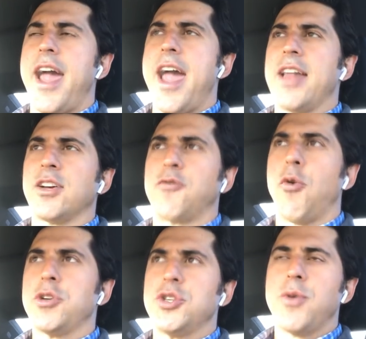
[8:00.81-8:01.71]
and look
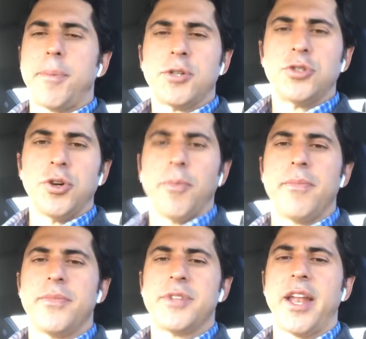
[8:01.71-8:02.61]
forward to episode 2.
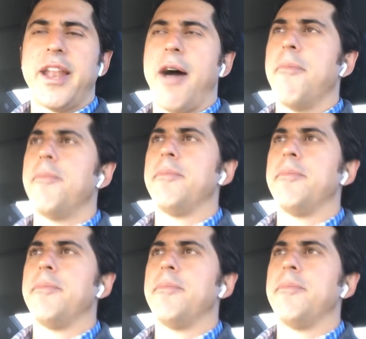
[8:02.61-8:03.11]
Signing out.